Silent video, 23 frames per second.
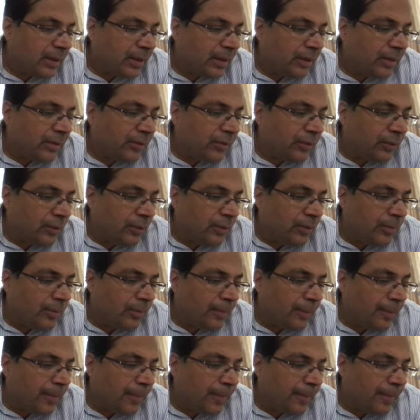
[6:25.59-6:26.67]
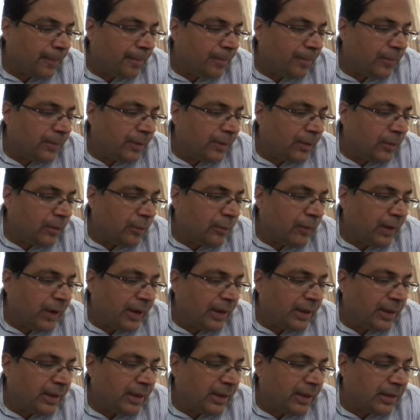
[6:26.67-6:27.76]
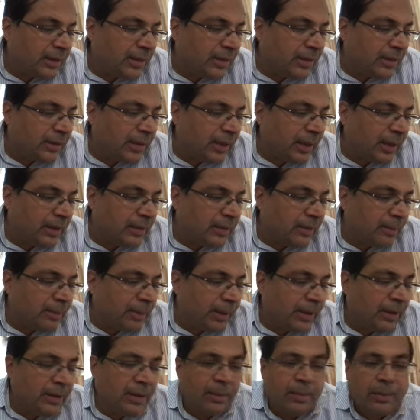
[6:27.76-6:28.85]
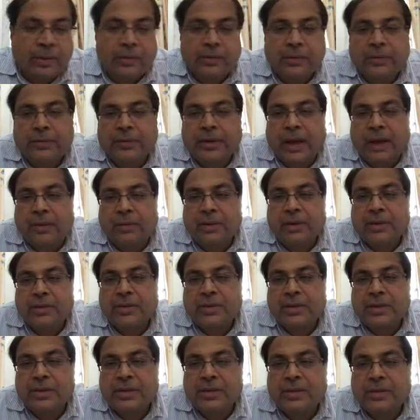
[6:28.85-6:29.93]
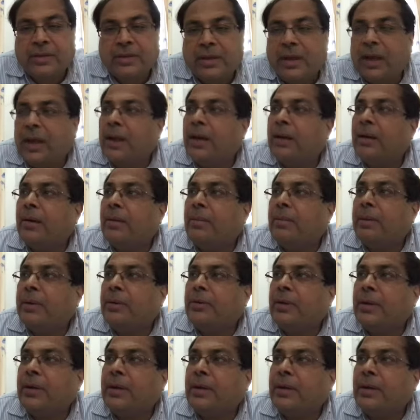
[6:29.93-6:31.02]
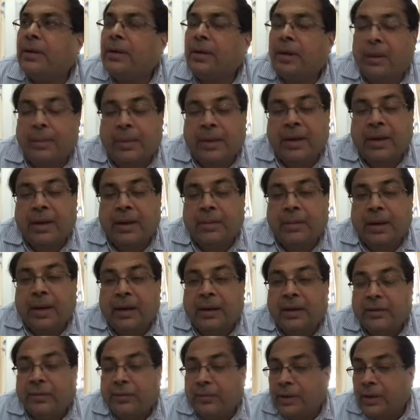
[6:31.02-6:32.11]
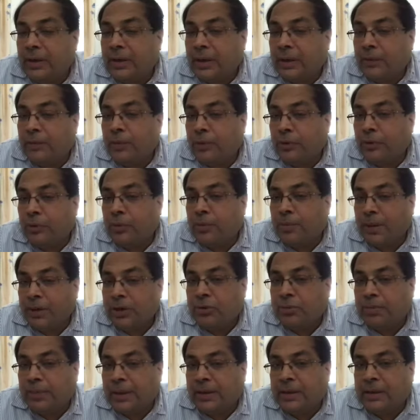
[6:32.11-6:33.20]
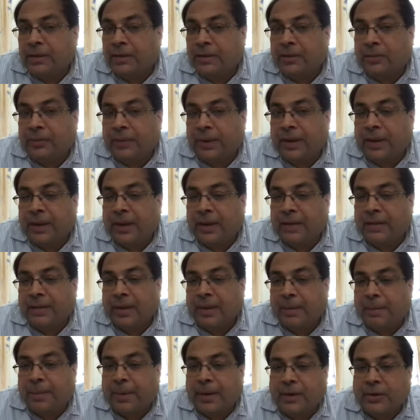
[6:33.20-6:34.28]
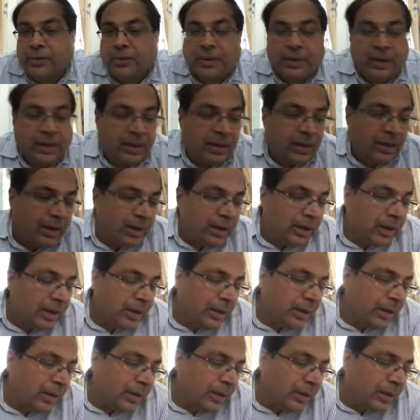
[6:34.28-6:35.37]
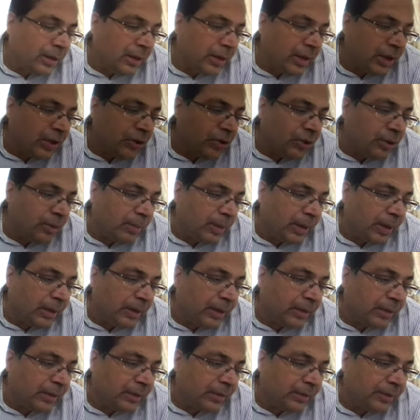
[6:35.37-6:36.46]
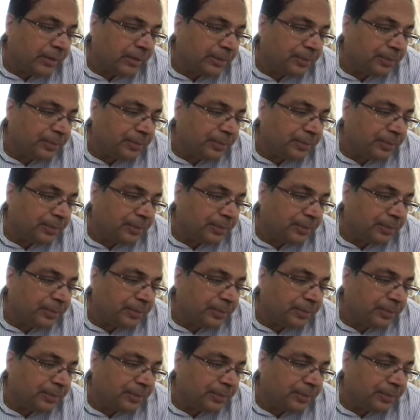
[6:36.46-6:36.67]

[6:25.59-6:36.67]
So you find that there is a big amount of divergence between American markets will therefore do much better this week as compared to the Asian markets.